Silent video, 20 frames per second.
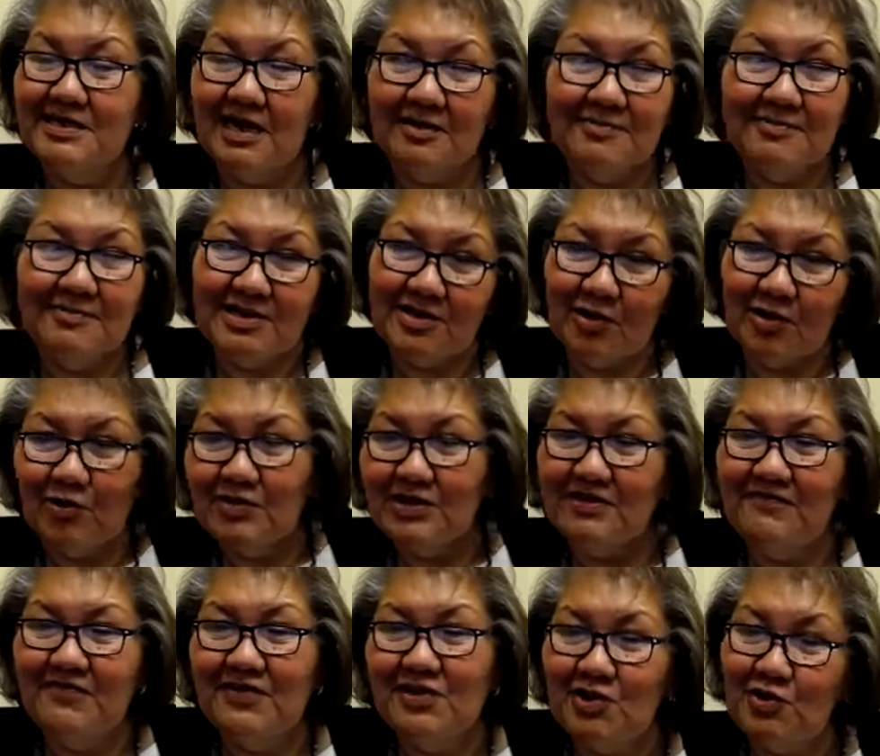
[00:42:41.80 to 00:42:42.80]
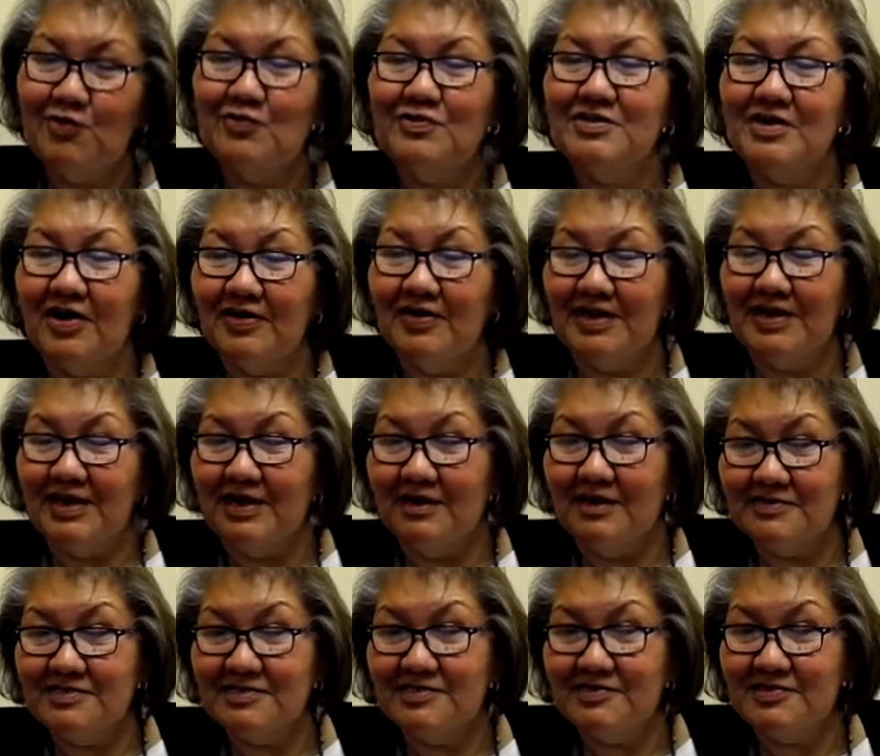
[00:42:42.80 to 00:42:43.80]
I'm gonna go live in Utah
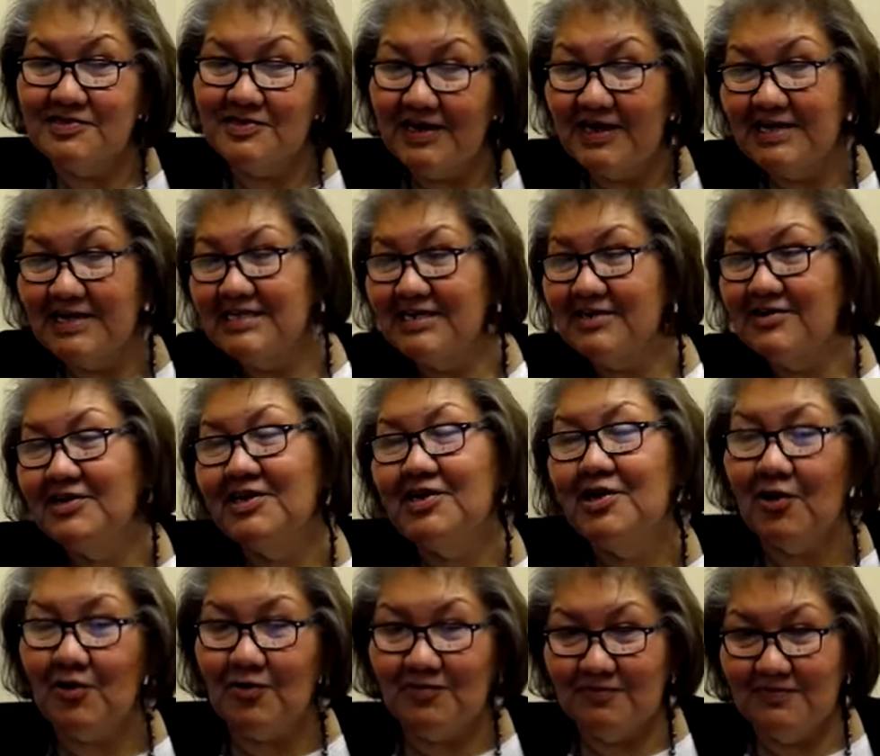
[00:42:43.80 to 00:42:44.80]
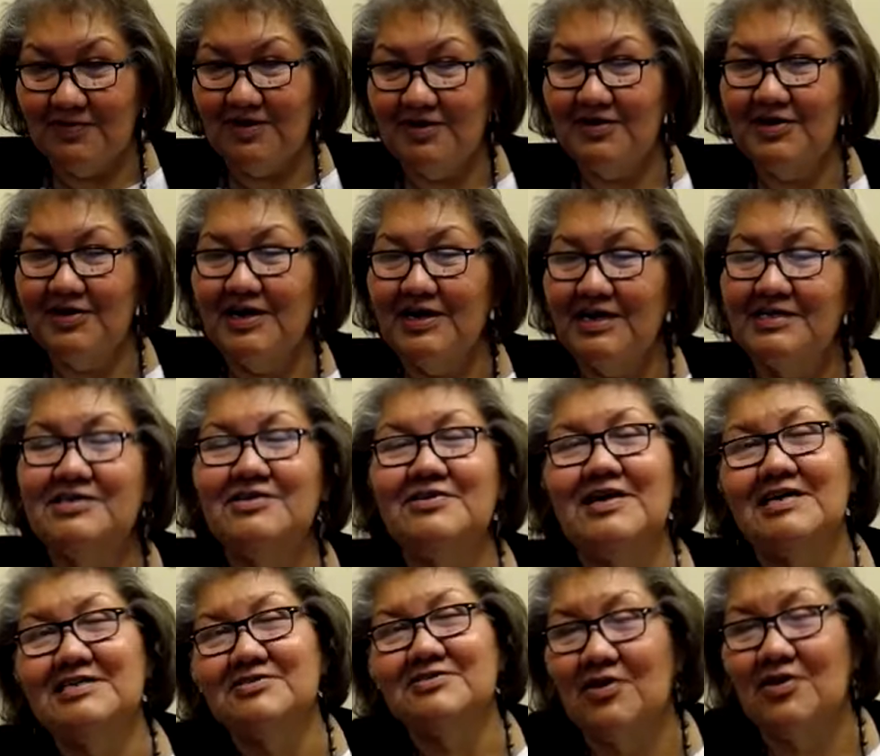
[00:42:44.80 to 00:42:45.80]
now. So you guys, here you go. Here you go. You
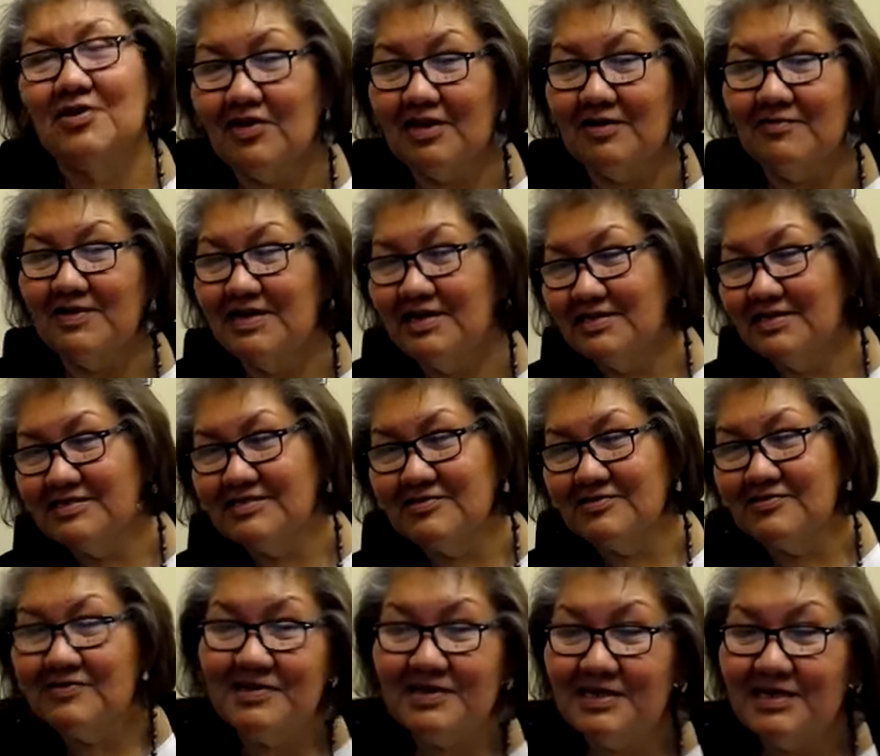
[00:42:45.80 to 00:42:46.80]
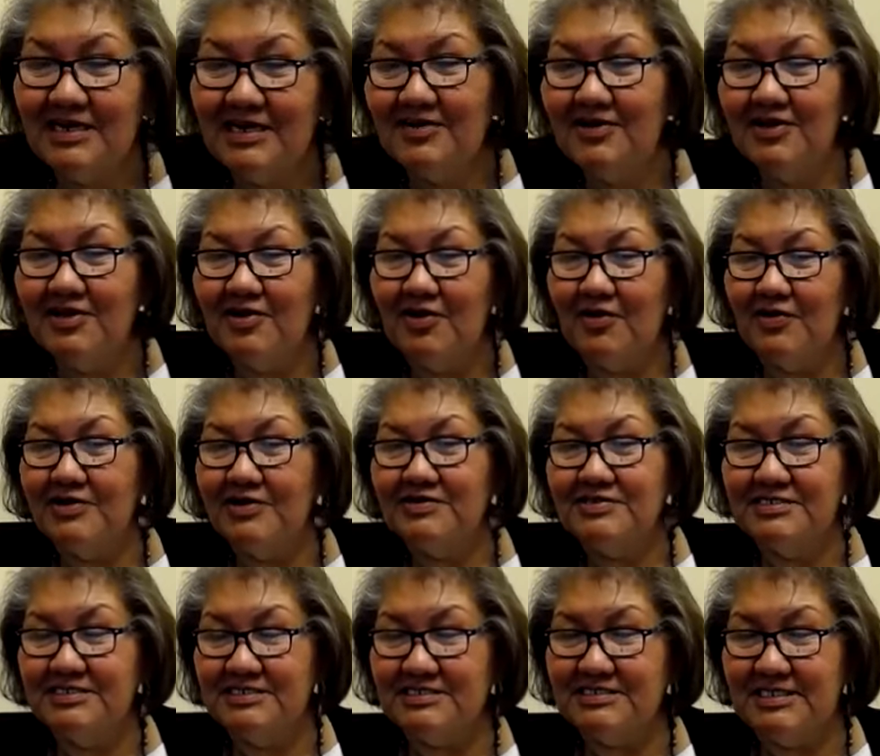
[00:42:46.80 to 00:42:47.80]
guys are all coming in. So here you go.
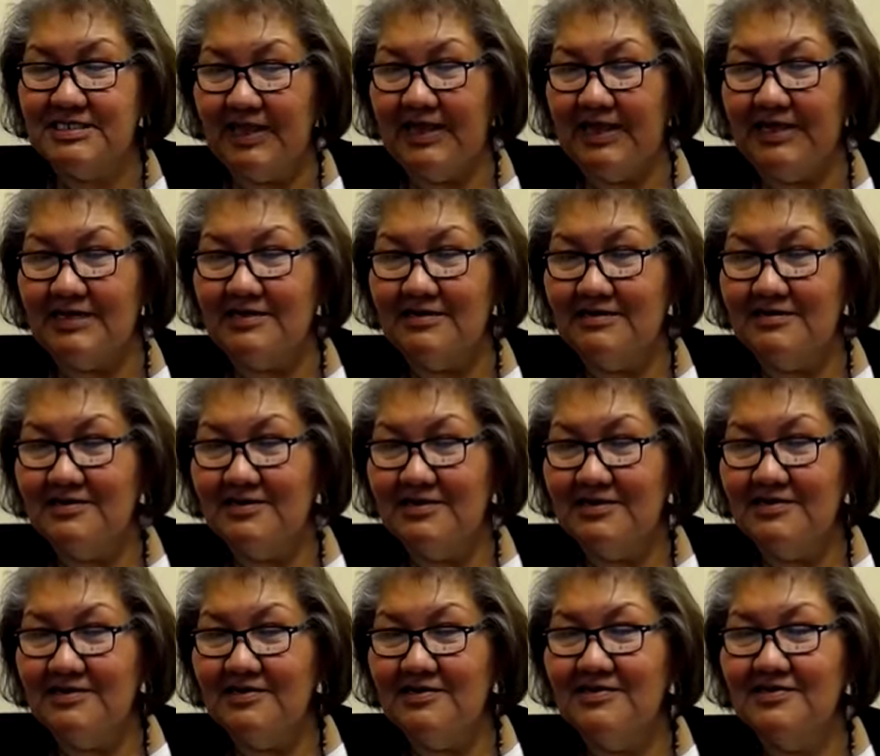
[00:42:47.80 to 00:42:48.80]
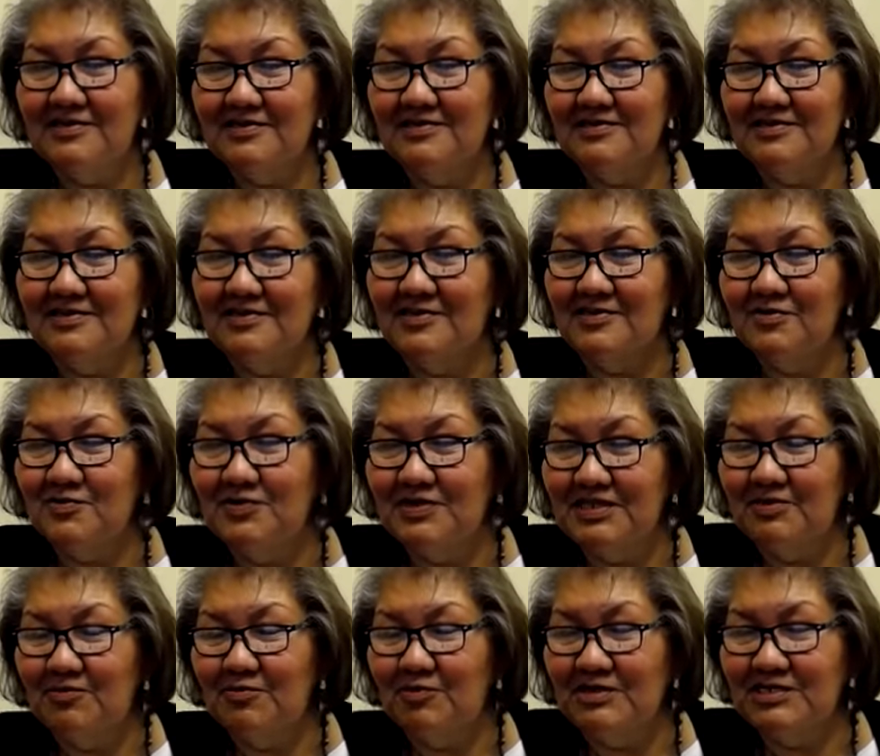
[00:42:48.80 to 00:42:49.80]
Here's this land. Do
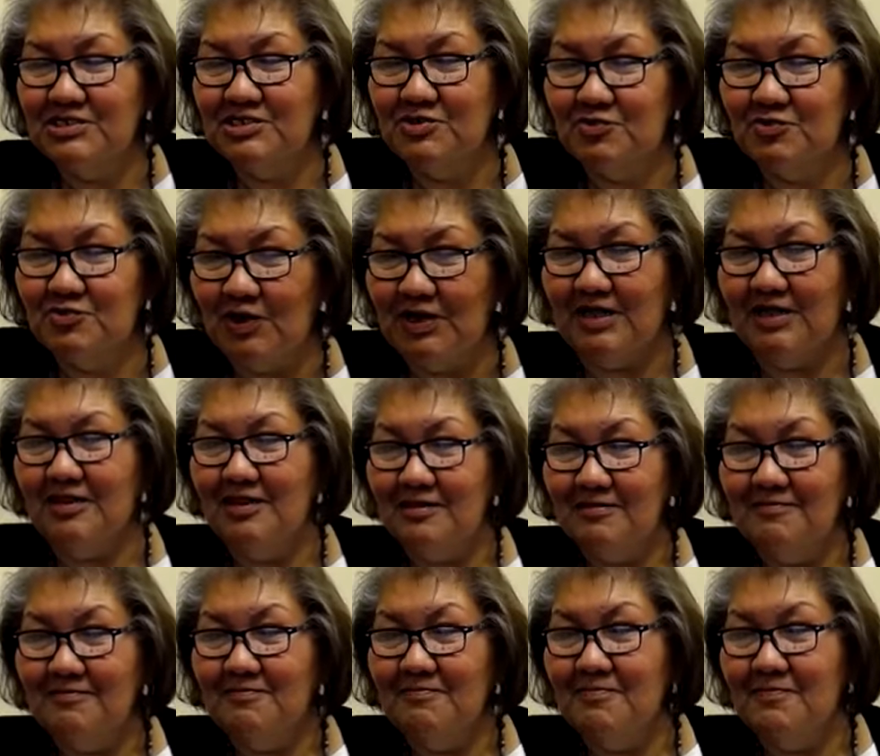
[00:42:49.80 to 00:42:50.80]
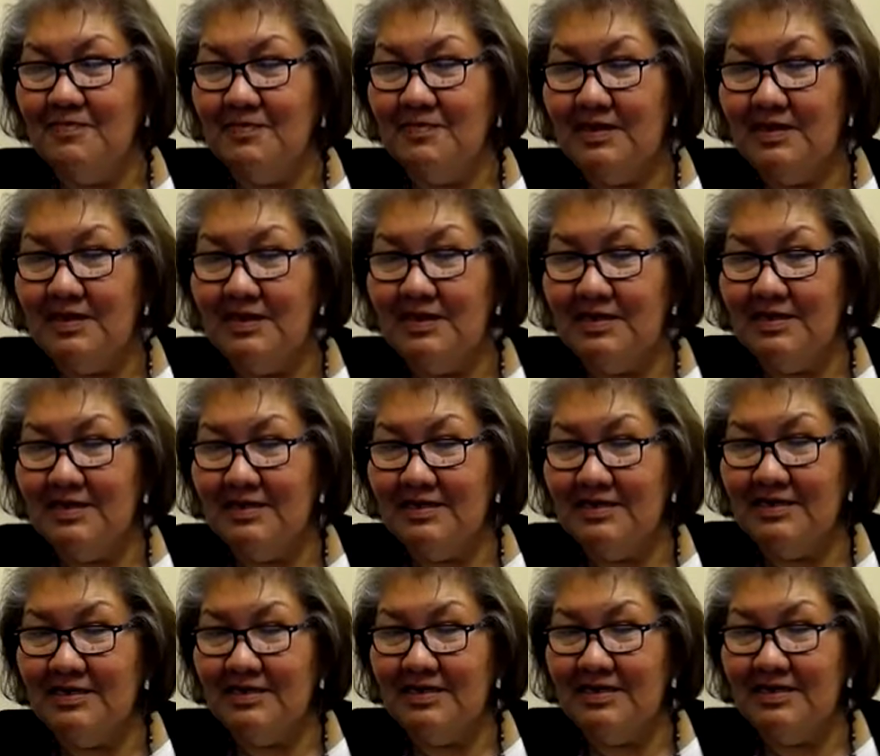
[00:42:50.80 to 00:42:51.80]
with it what you will.
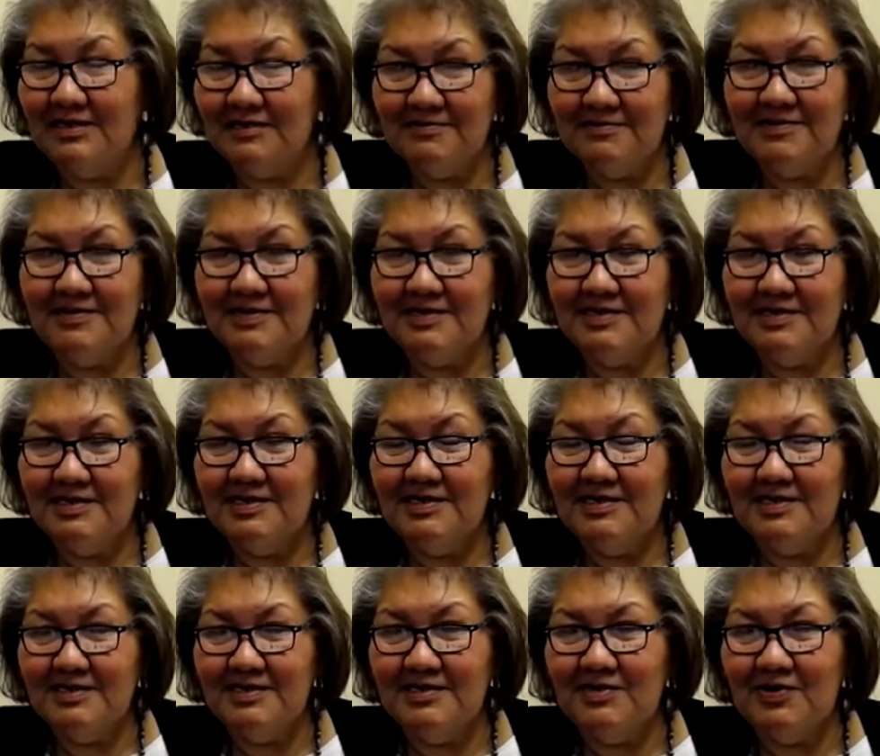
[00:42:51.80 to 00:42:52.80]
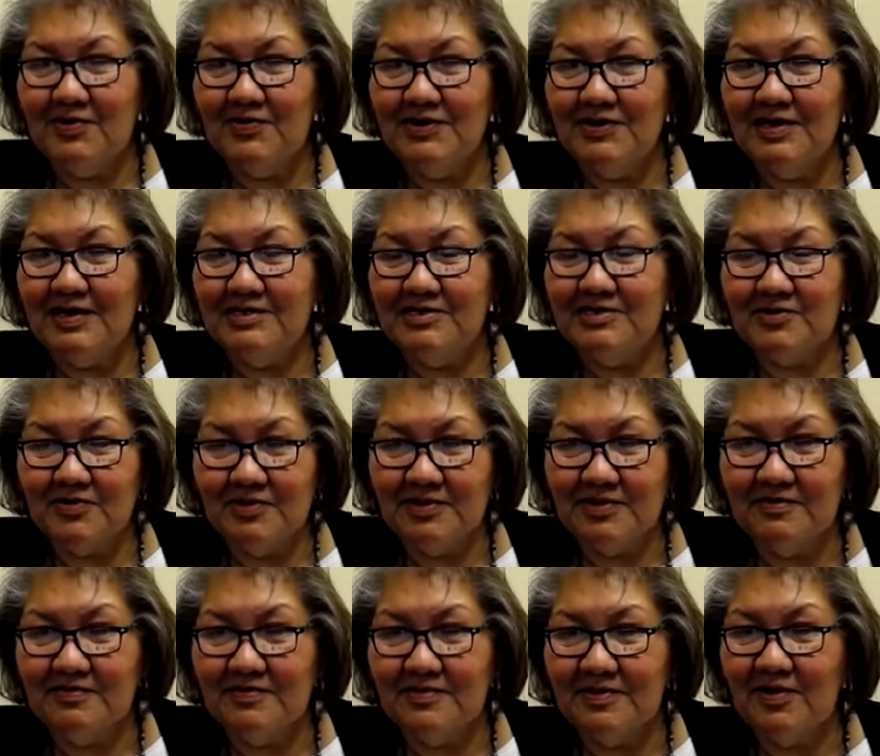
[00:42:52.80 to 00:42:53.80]
And uh, you know, and I told
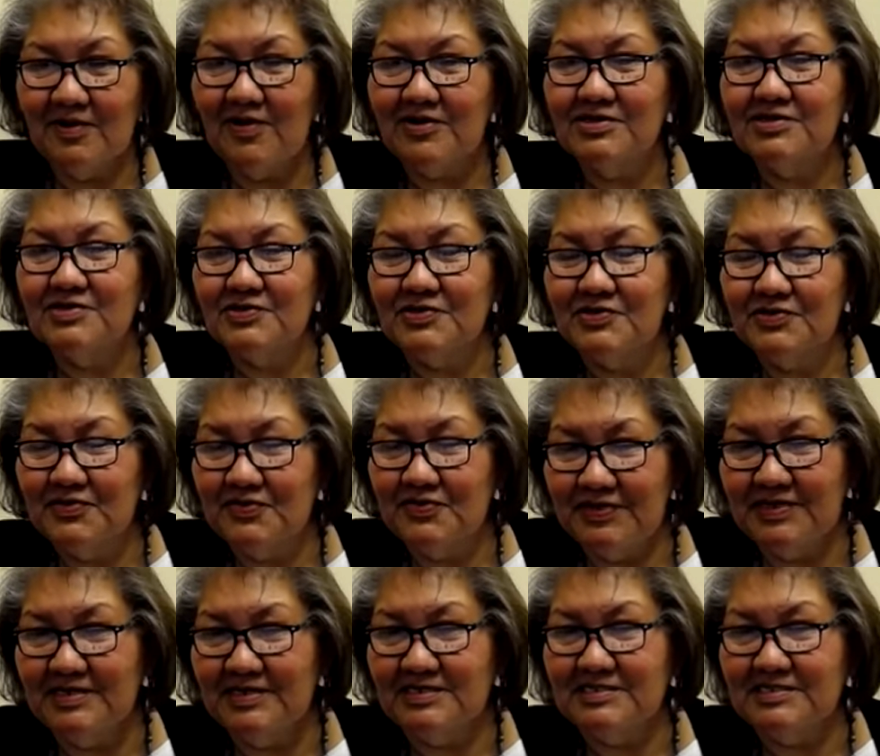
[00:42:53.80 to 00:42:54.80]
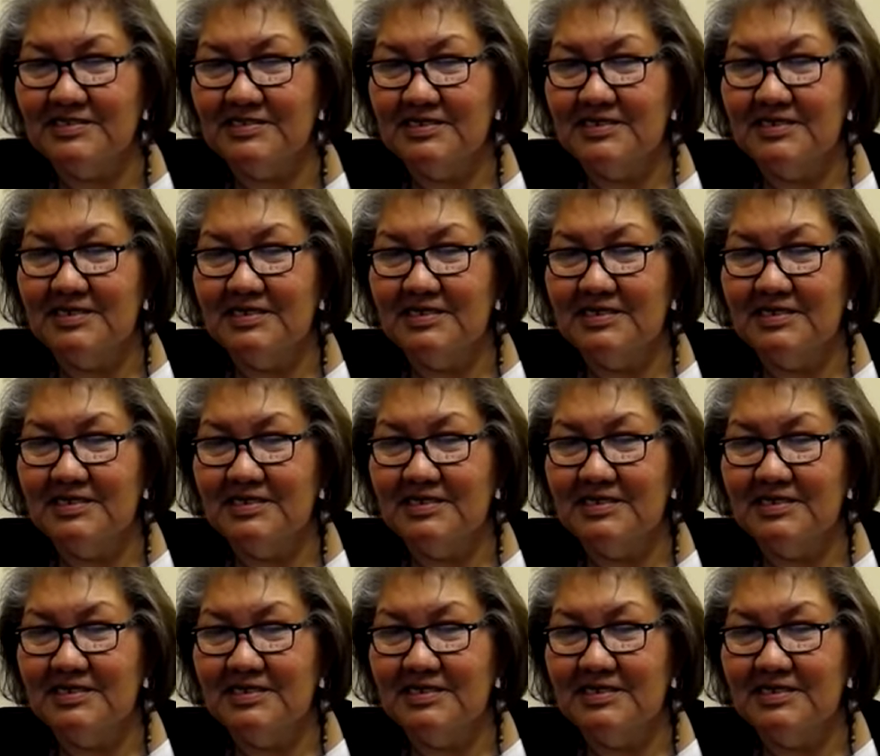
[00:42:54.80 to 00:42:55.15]
them the hard truth is,